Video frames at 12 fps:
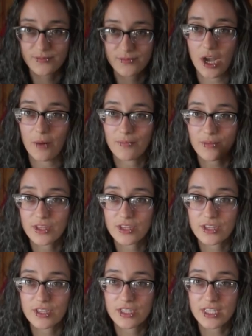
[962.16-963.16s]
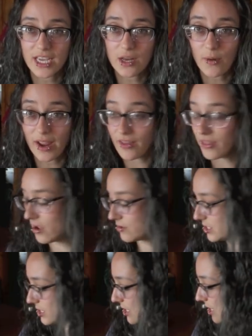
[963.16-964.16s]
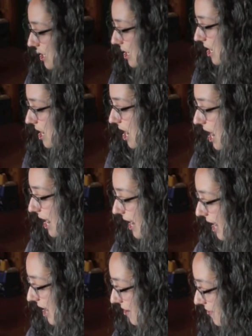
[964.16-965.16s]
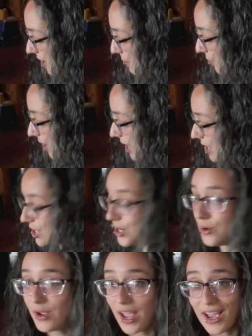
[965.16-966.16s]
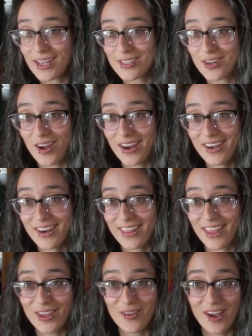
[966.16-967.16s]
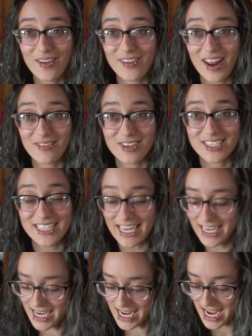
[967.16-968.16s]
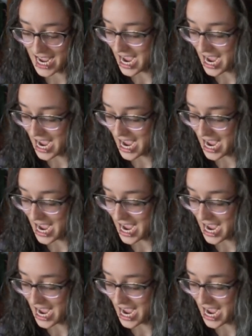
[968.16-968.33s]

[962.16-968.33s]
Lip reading: So, ticking away on those. I have a brand new cast on that you have never seen.